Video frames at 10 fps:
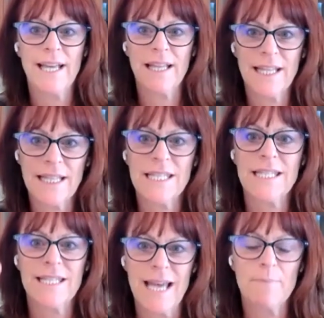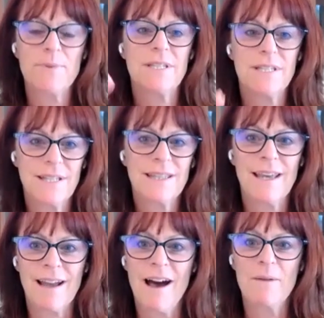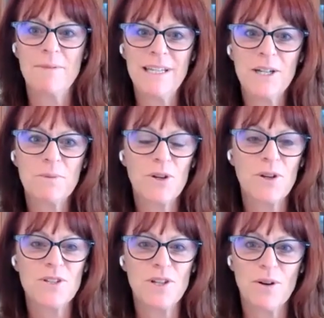down like the steps that got me here because,